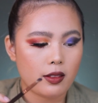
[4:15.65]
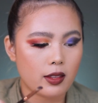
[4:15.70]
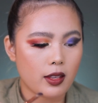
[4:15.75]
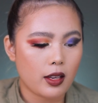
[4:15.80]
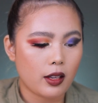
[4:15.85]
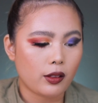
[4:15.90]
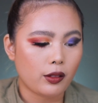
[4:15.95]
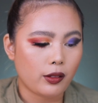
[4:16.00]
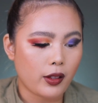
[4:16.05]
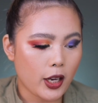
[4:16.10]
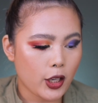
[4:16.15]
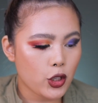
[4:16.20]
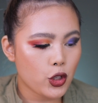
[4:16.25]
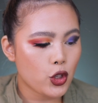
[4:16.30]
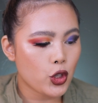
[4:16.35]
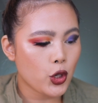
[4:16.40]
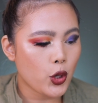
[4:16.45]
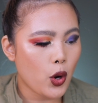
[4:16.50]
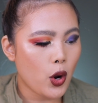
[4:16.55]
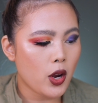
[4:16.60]
the
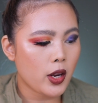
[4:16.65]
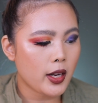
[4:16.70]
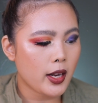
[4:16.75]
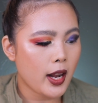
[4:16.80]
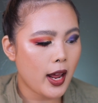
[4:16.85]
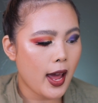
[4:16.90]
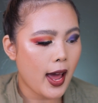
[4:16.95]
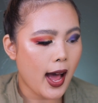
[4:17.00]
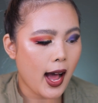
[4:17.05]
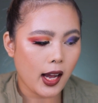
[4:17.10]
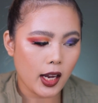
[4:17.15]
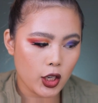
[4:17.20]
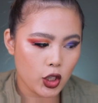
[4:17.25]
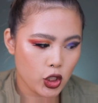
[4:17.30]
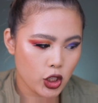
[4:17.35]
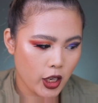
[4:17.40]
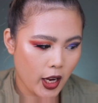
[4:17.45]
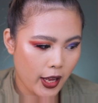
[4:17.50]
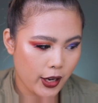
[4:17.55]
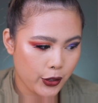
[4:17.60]
Electron
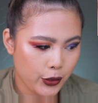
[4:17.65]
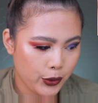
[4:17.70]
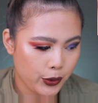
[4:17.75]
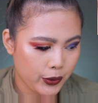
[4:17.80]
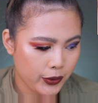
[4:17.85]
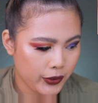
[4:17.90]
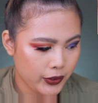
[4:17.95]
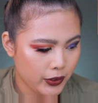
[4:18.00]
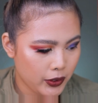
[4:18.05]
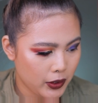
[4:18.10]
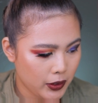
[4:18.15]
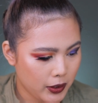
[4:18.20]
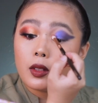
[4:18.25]
eyeshadow.